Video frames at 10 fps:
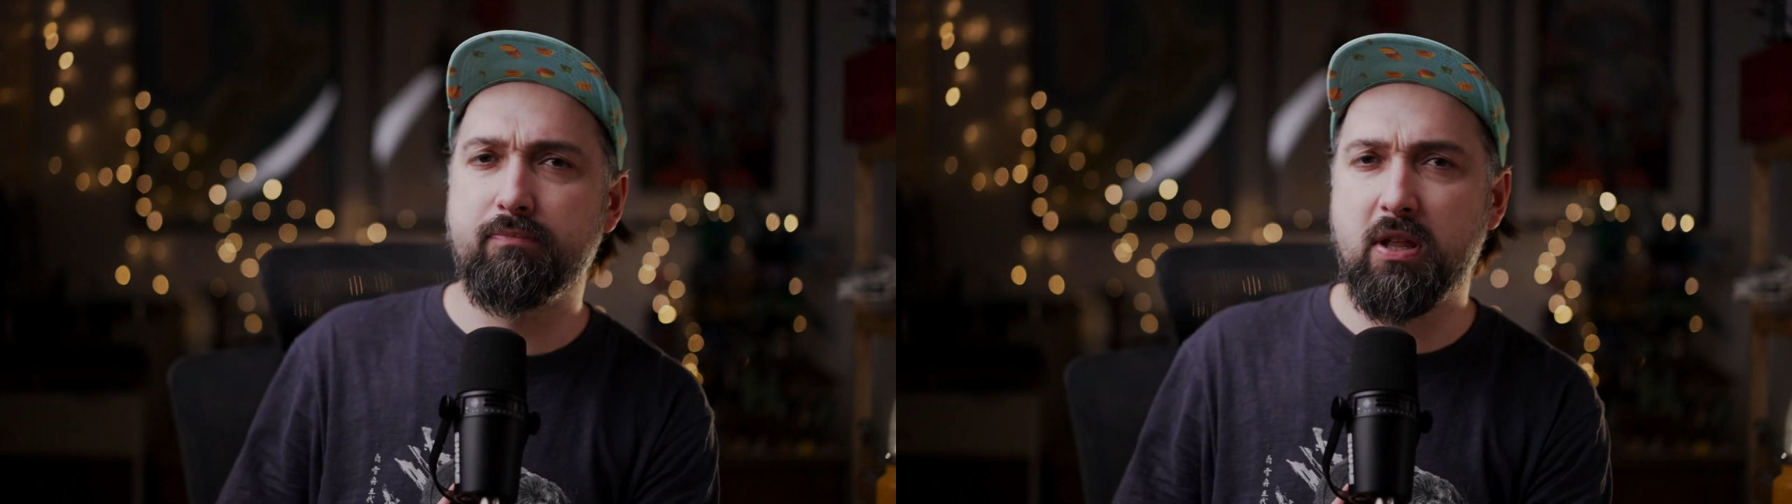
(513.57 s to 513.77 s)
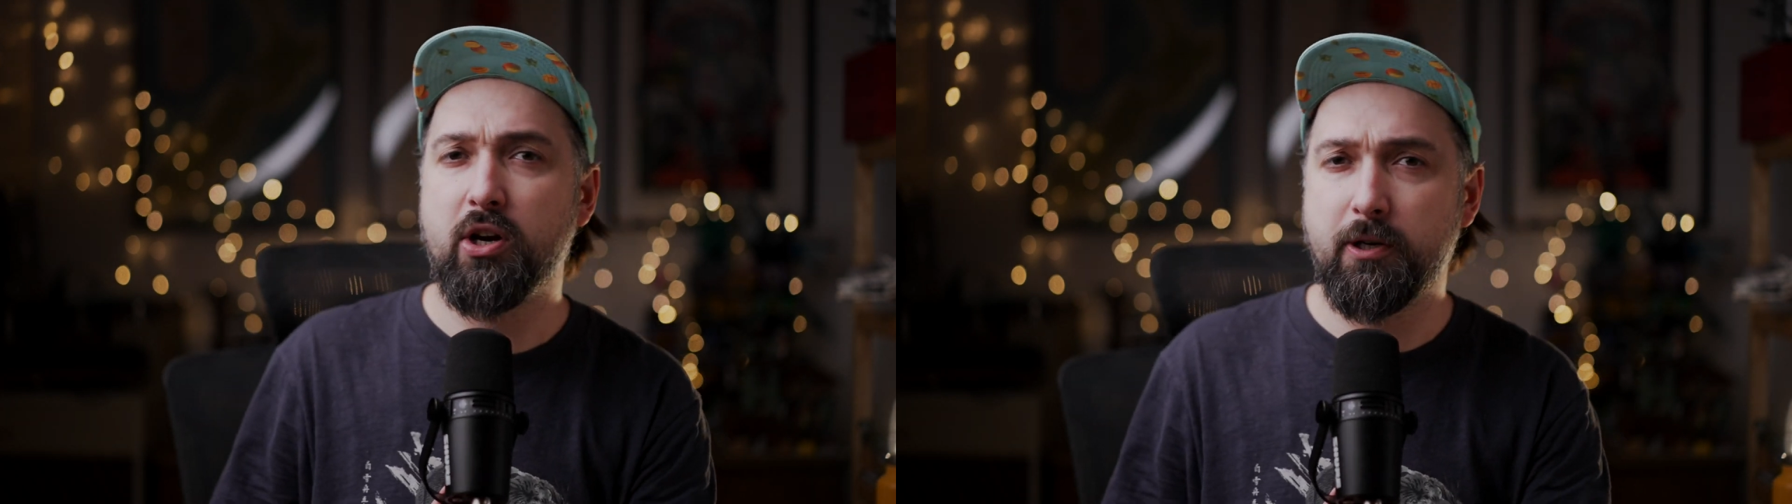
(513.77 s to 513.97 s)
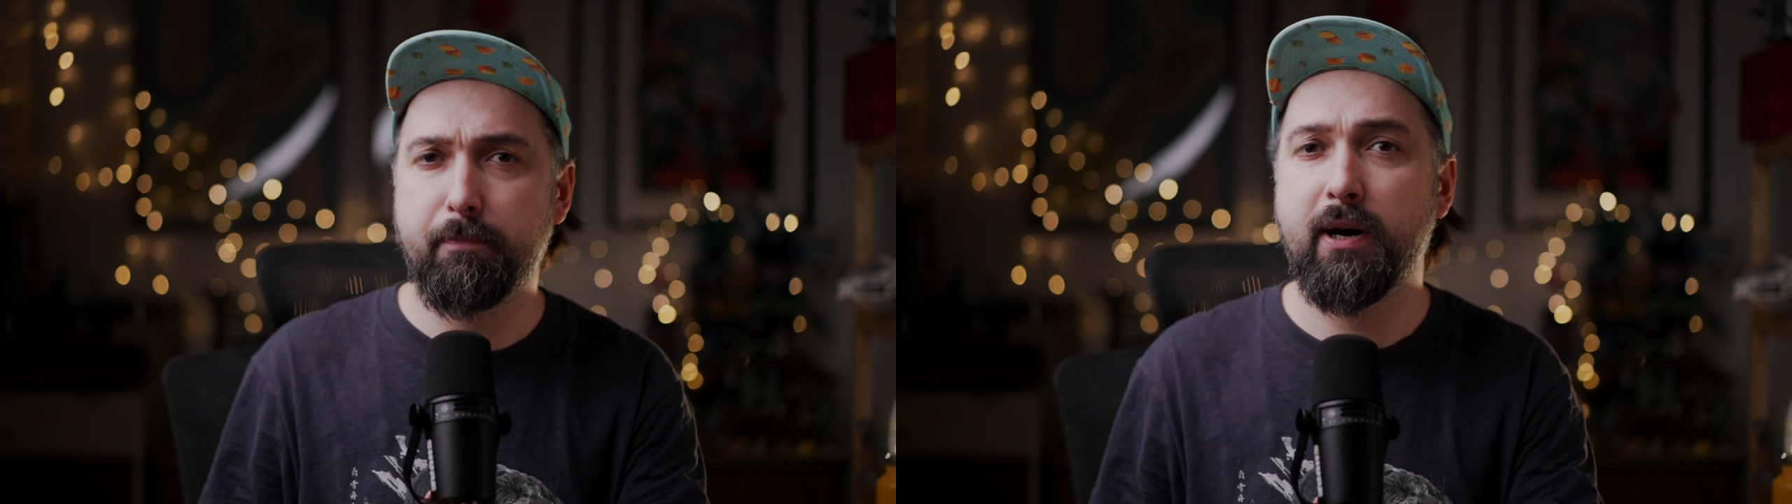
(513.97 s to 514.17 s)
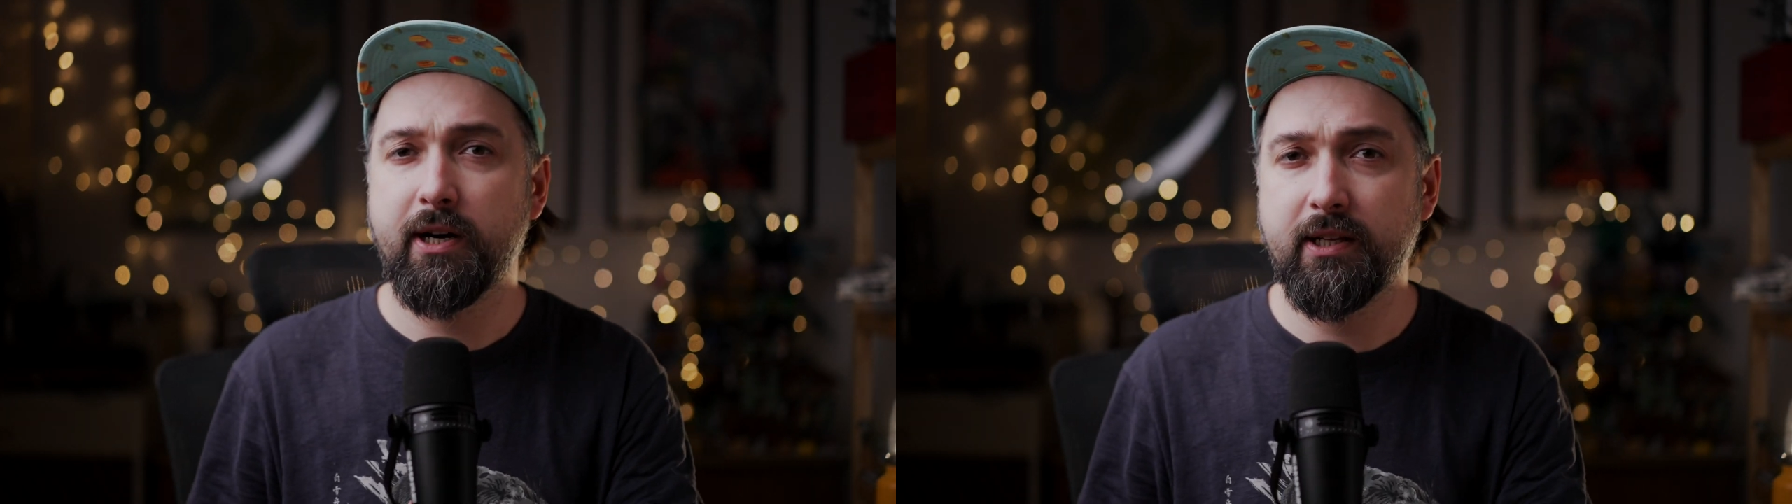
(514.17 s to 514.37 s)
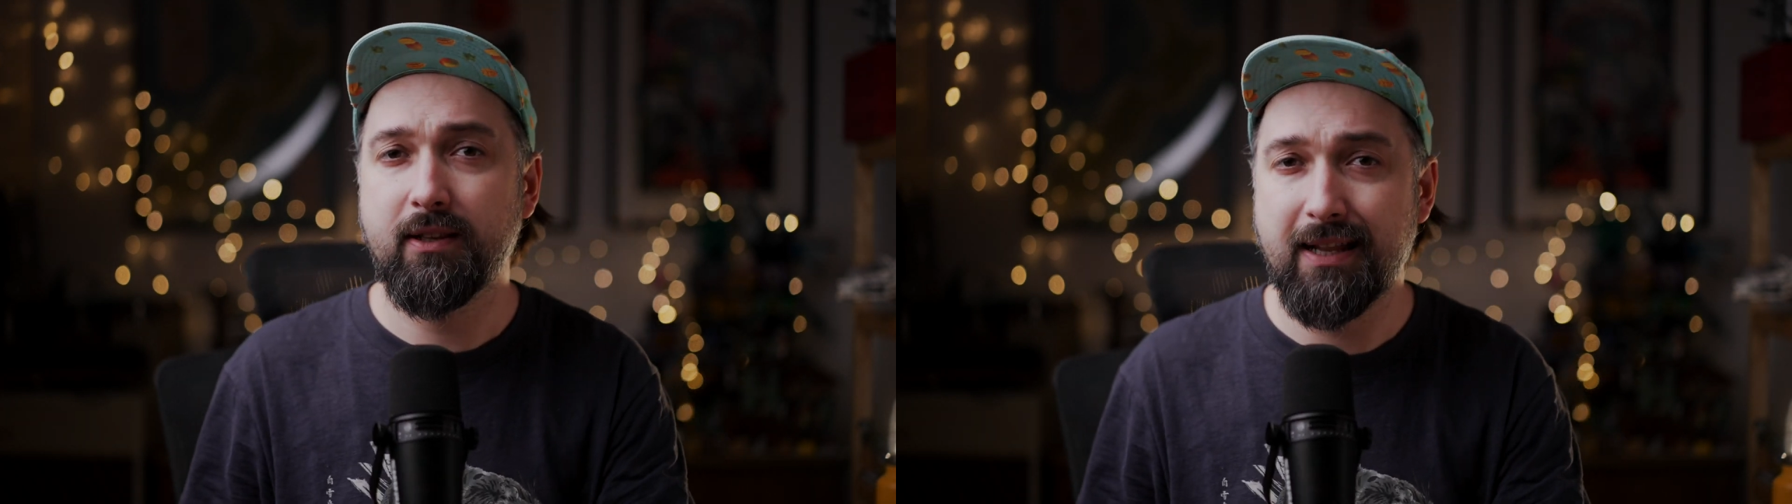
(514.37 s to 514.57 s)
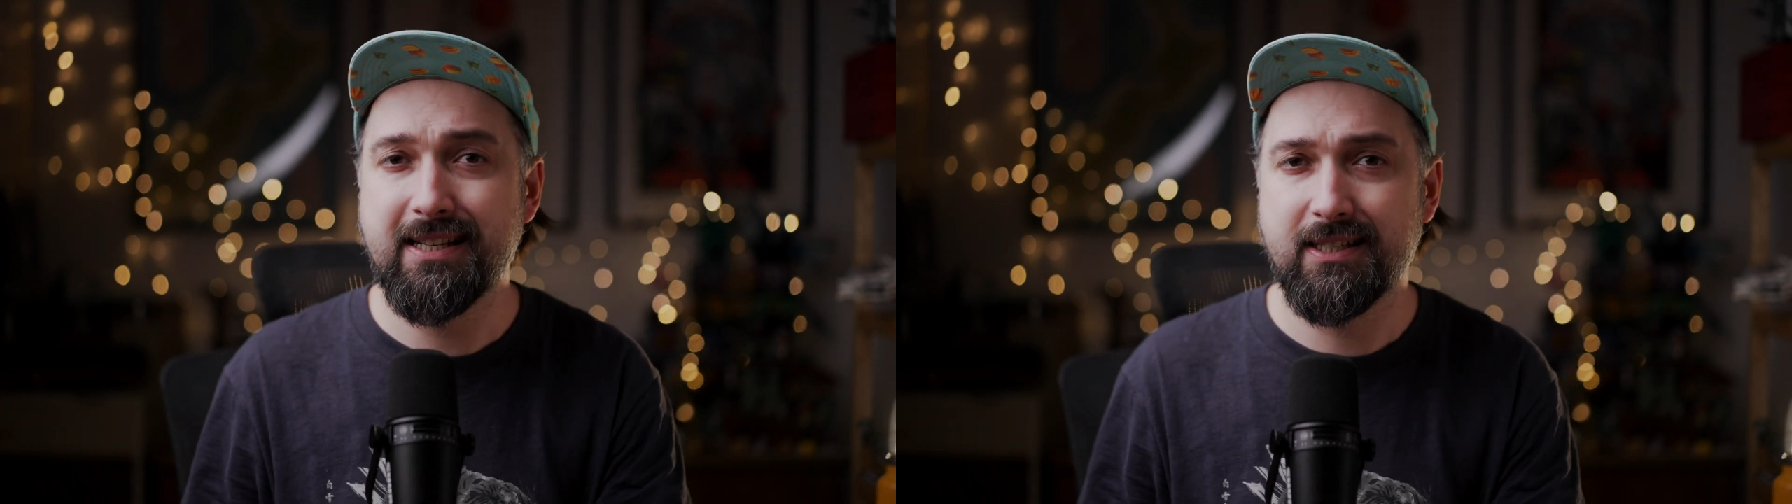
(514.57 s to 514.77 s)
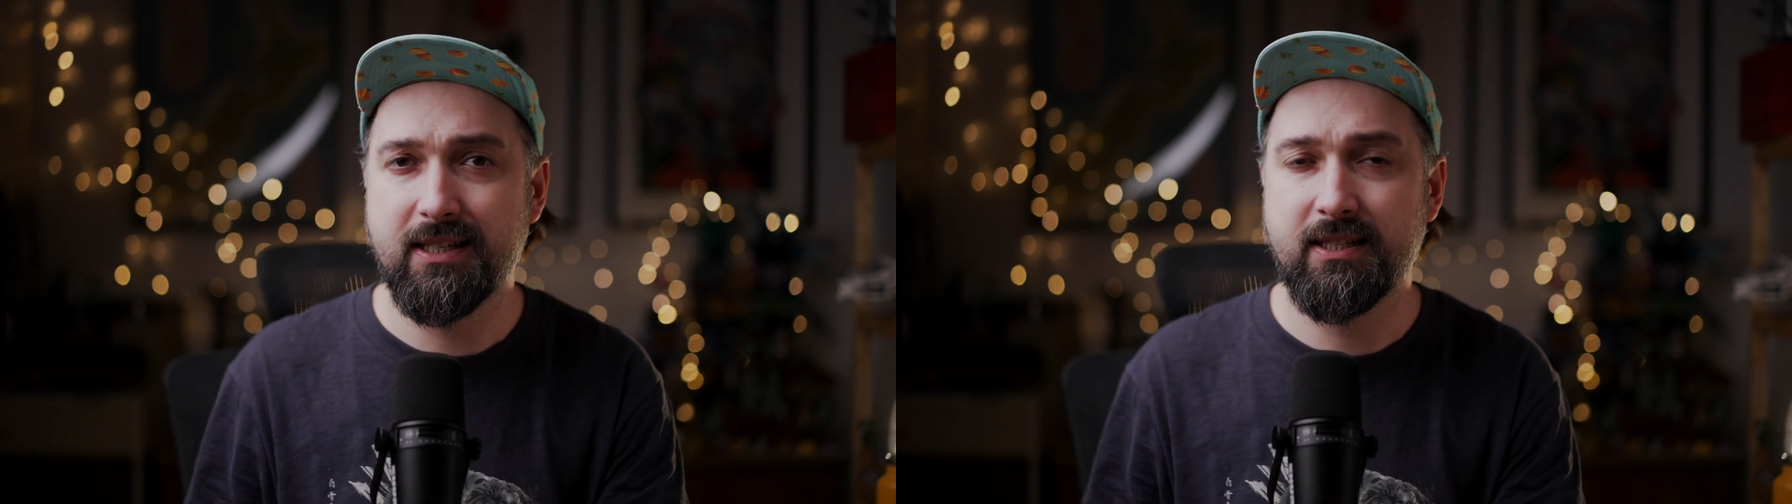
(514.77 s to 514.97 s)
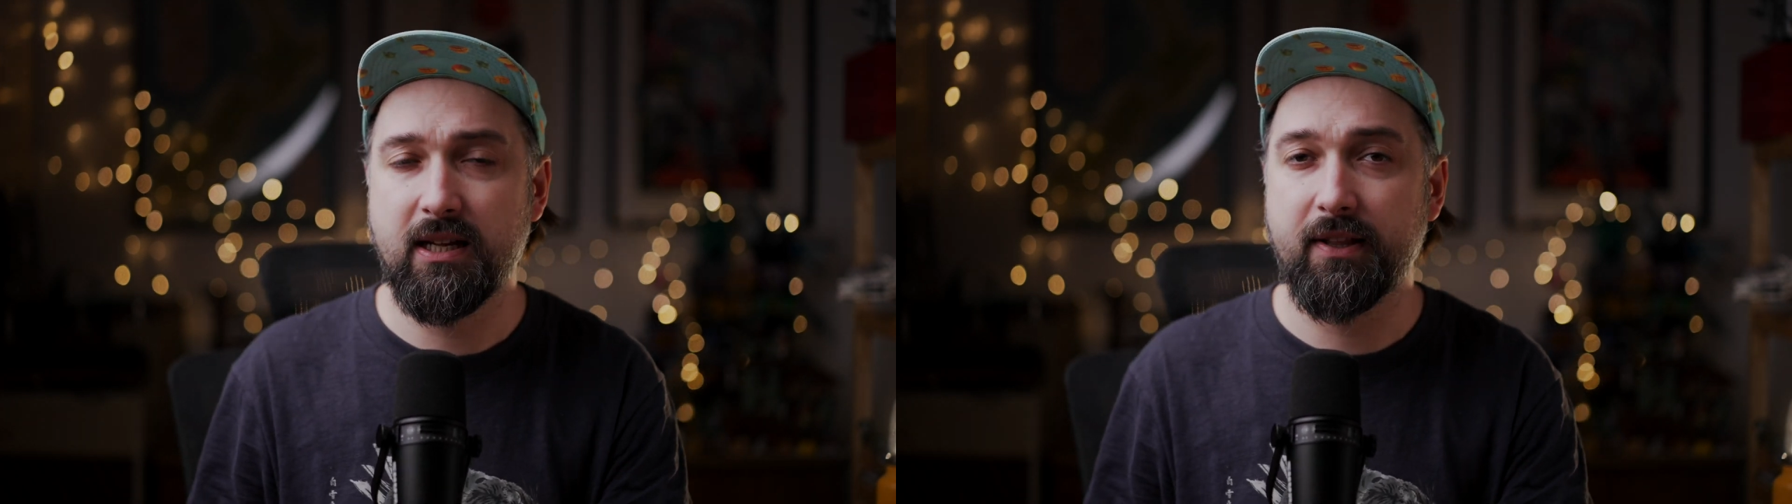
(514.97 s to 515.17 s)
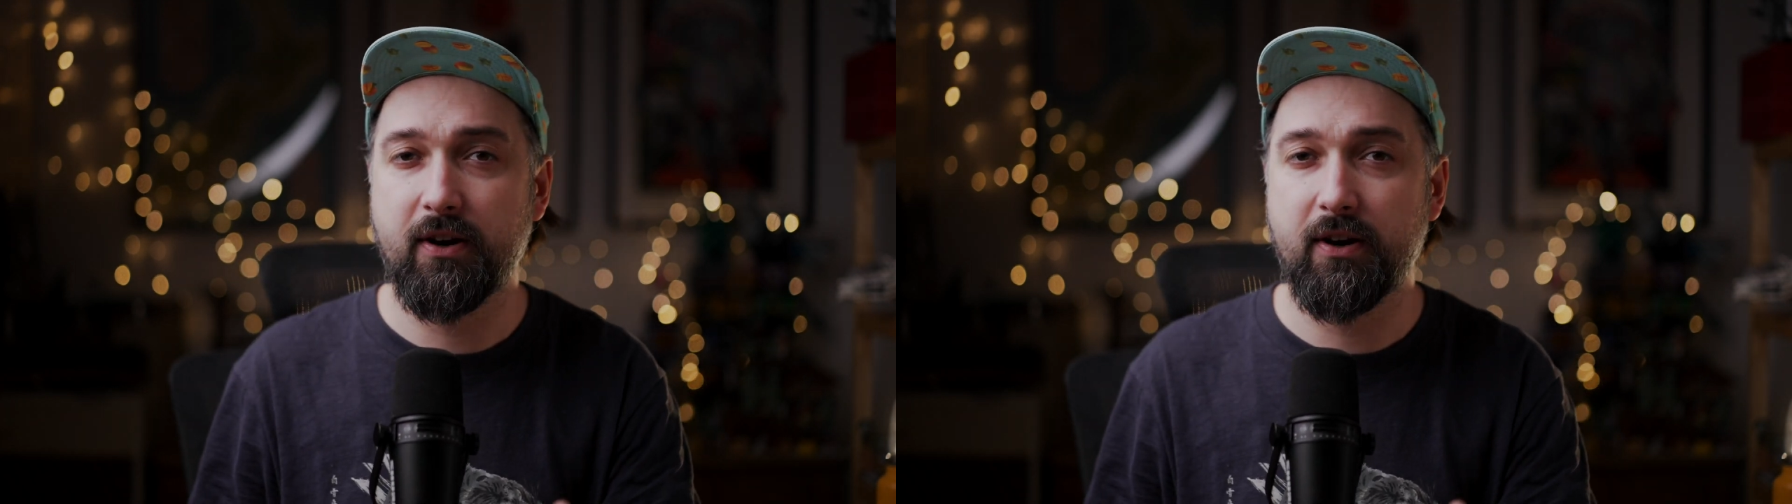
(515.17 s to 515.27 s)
third-party lenses that